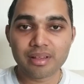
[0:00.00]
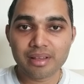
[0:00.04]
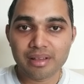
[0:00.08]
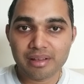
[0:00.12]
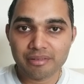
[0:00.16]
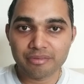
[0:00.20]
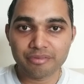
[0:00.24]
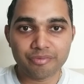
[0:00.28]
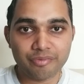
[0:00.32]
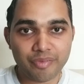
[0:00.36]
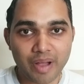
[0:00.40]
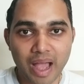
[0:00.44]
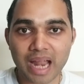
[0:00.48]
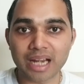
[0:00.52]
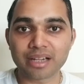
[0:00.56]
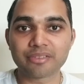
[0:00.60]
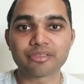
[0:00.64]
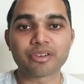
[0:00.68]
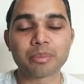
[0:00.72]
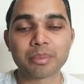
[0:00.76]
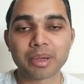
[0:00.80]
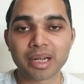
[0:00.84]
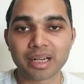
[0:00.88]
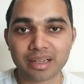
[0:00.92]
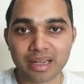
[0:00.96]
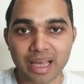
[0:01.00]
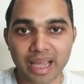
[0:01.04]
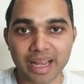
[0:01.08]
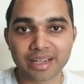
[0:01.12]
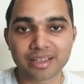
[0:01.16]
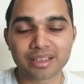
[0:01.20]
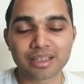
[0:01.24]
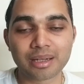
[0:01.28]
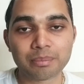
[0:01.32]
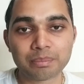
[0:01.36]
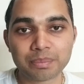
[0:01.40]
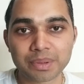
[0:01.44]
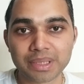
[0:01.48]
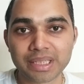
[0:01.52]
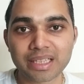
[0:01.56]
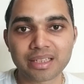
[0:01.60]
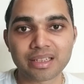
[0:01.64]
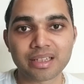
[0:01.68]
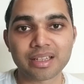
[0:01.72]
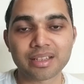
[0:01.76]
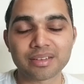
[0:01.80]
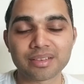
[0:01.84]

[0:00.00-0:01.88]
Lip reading: fat from our diet completely,